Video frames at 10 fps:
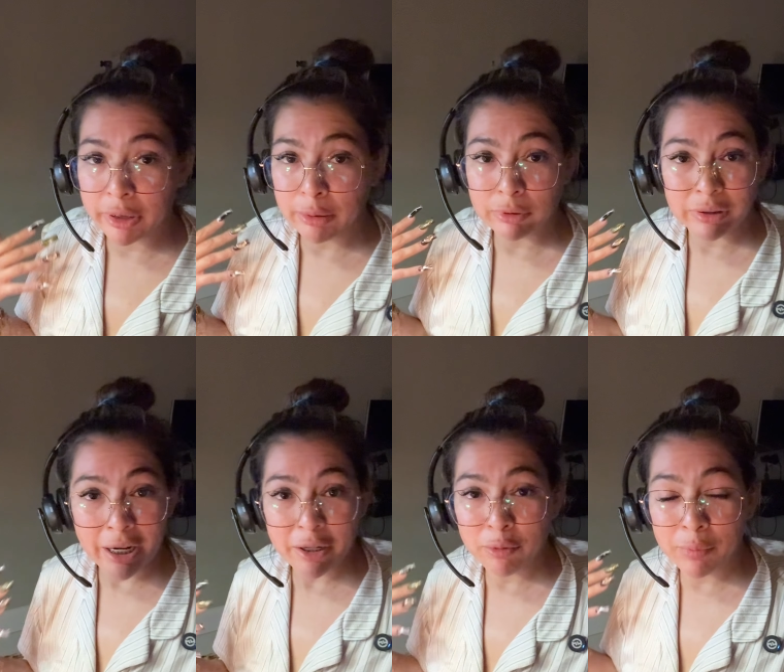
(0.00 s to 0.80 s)
he was
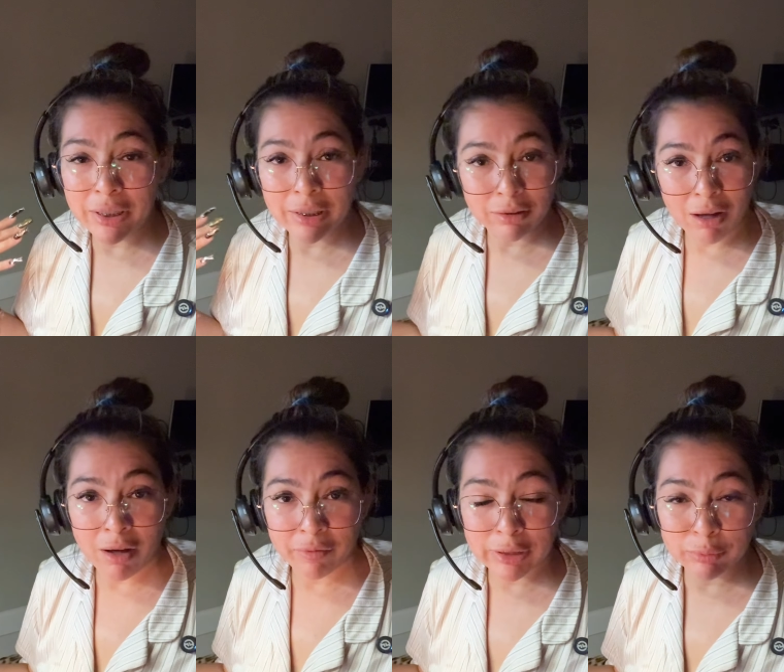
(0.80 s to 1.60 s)
tired of being in the
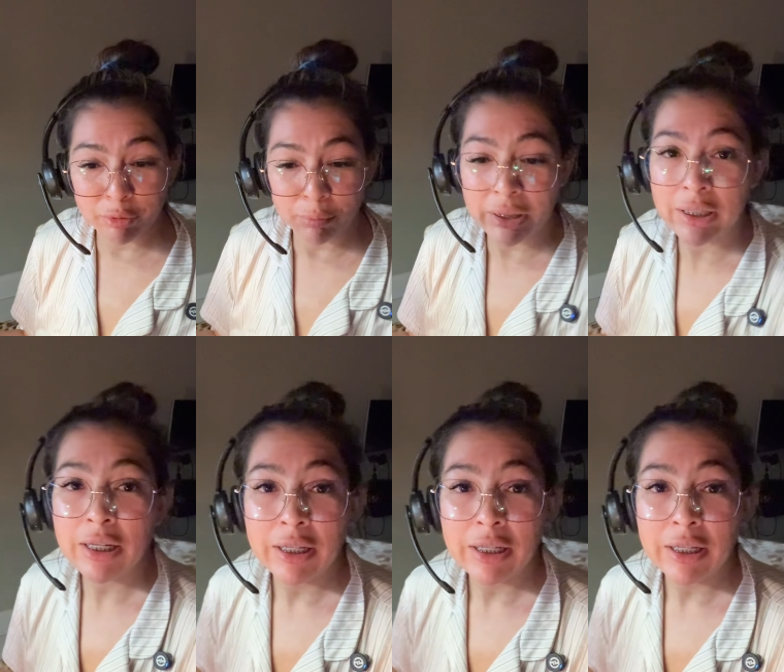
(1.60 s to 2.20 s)
office with me,